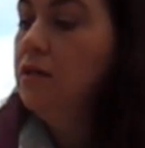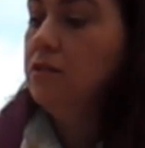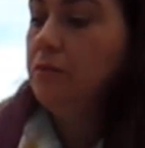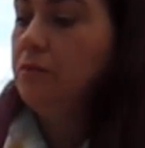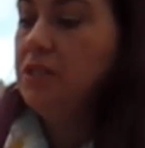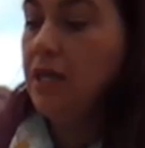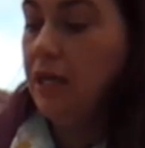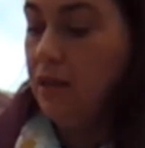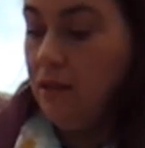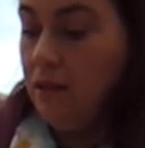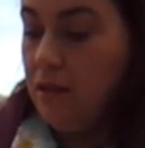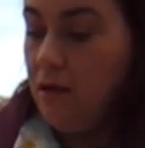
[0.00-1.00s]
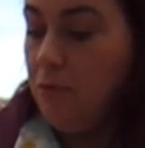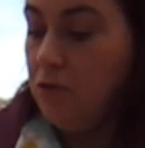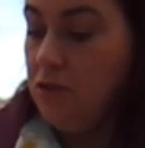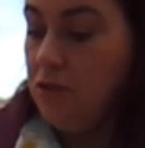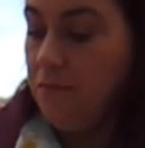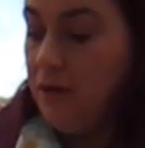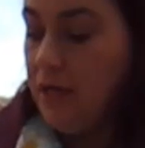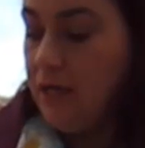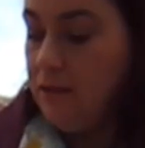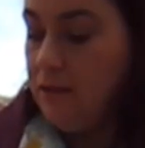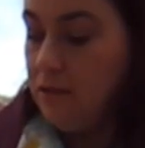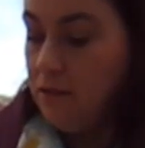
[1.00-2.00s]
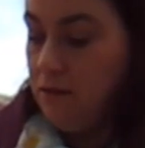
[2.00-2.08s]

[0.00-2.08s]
So we take the bottom and